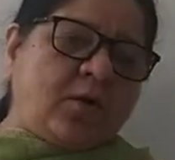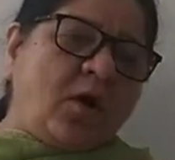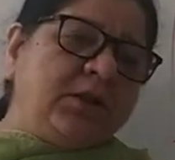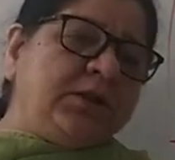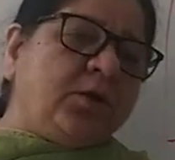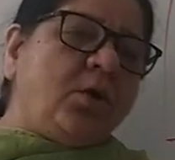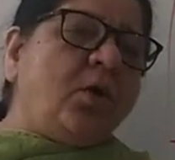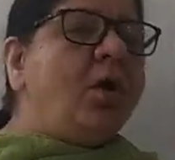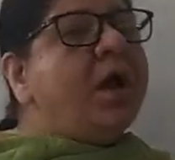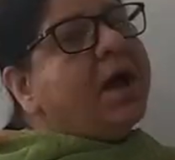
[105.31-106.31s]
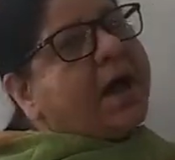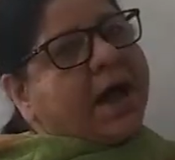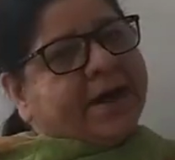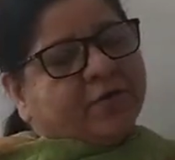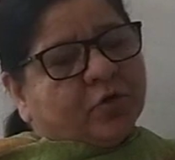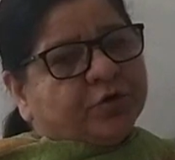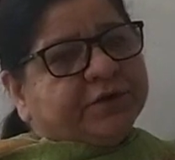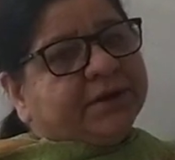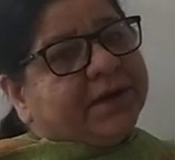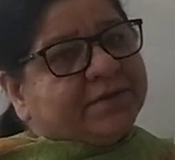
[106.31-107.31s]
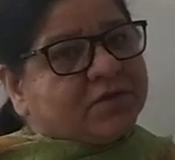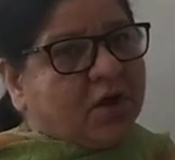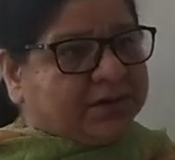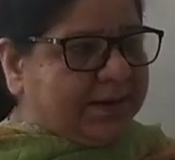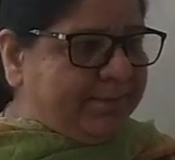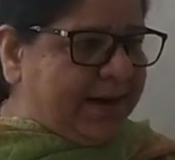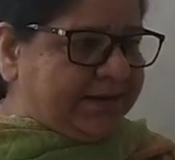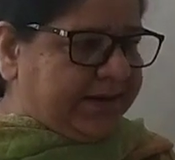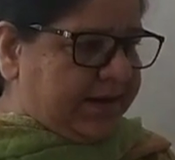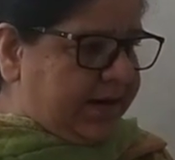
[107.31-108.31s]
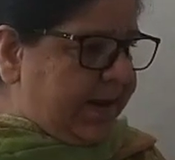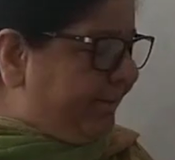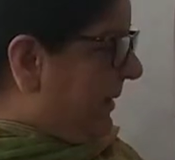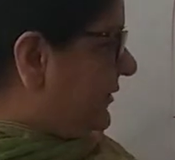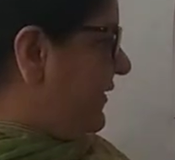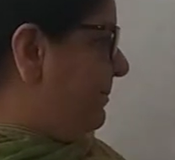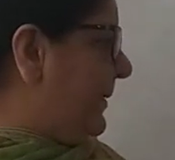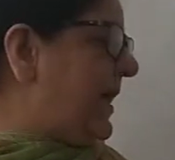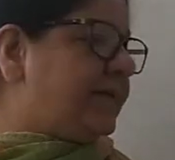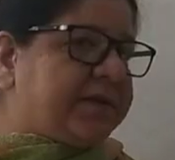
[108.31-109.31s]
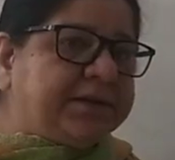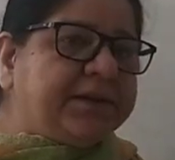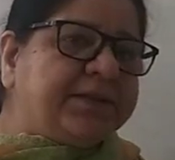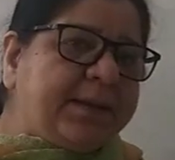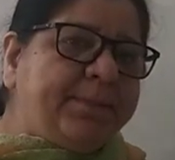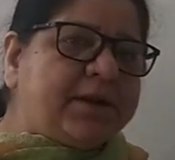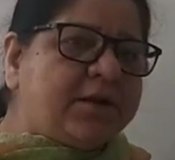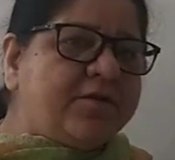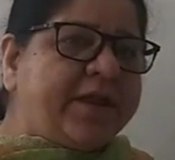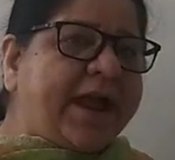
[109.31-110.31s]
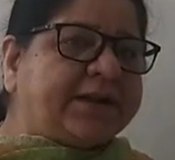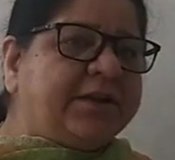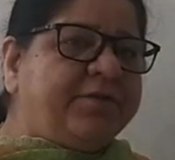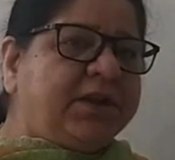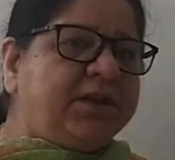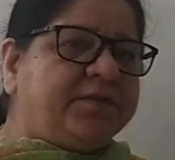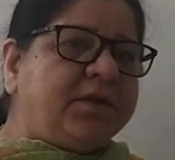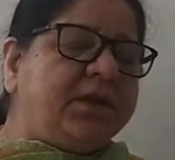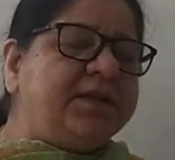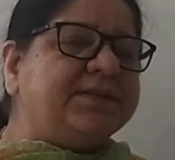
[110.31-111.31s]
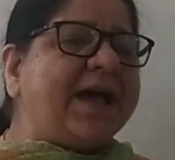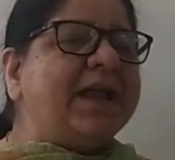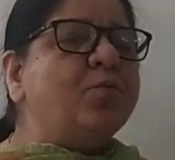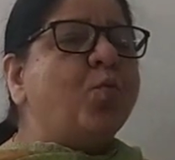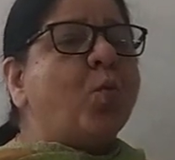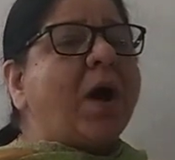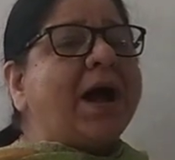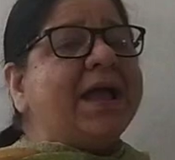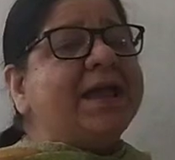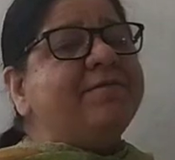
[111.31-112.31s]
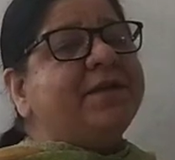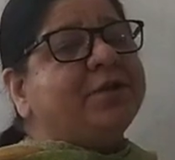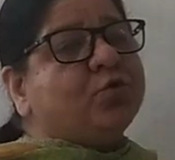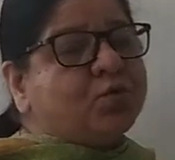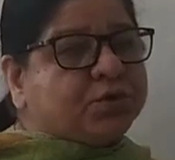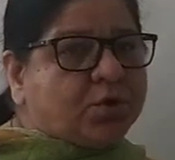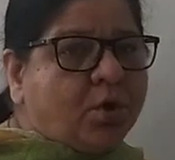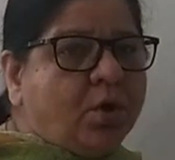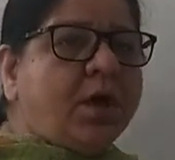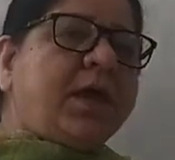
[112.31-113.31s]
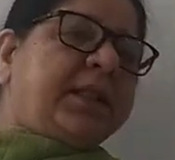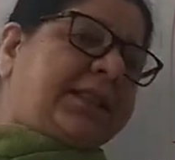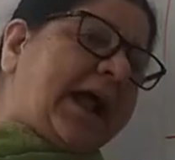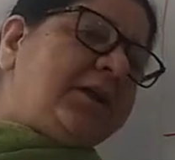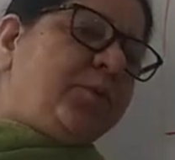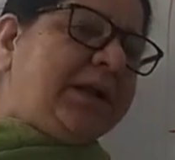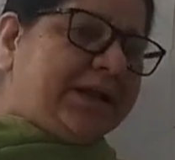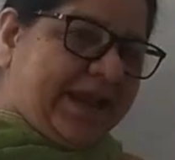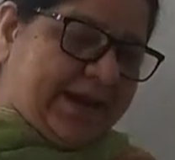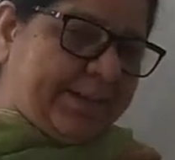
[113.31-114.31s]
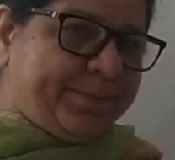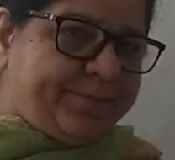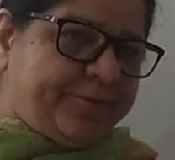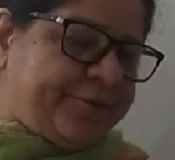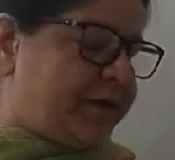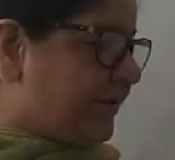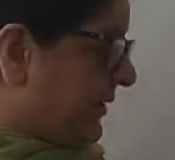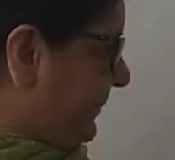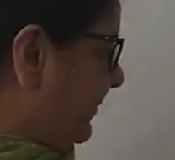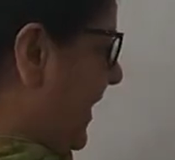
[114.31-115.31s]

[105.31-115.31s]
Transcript: Although hydrogen is not a metal, but we place it in the metal reactivity series, and why we do so, that will take up further